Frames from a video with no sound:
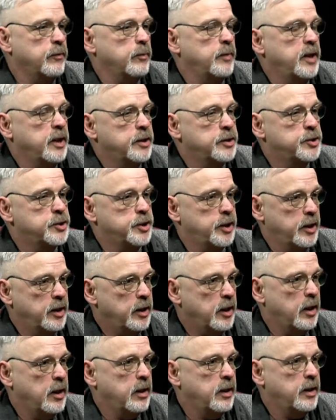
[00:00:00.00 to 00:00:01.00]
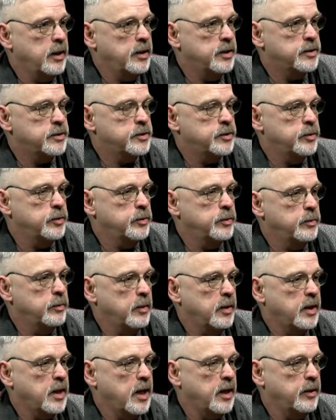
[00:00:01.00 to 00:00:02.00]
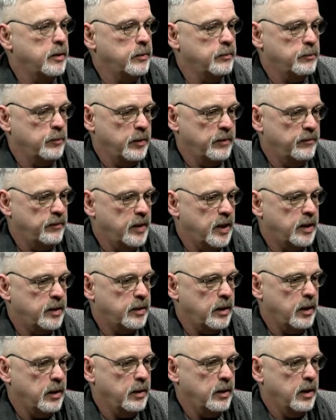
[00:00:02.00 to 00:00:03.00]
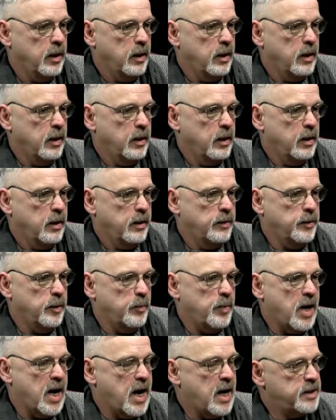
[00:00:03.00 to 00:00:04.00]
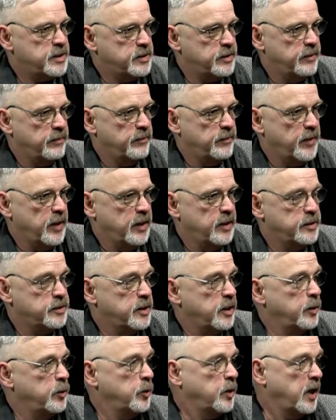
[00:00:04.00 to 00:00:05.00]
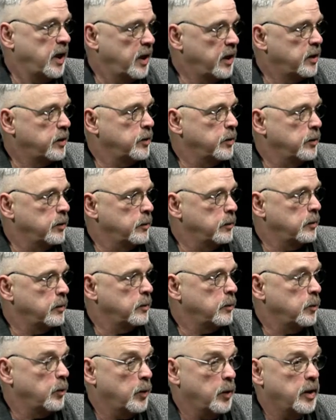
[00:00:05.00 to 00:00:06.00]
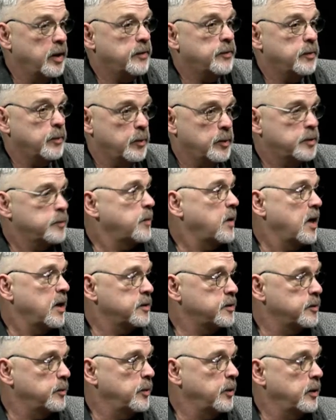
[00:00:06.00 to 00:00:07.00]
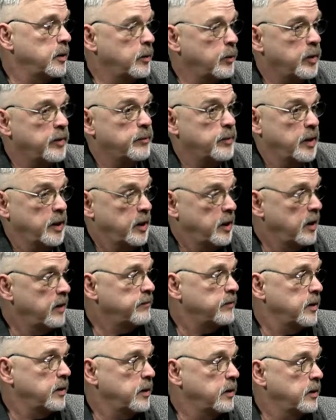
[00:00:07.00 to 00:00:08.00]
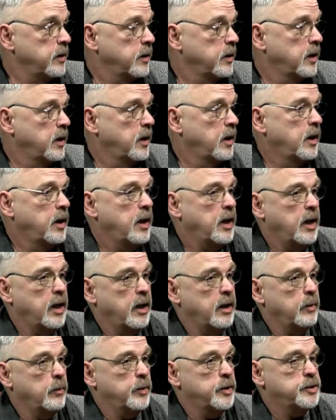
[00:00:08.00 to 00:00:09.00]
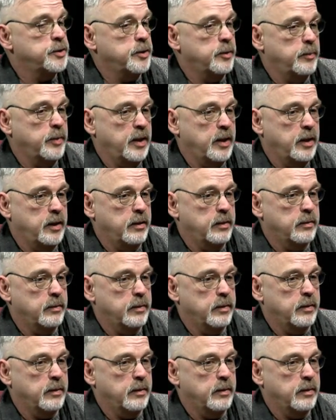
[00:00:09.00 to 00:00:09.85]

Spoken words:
for me and Sheila is to kind of reflect on the positive things that you can do mm-hmm. with the responsibility we've been given. Mm-hmm. And we should be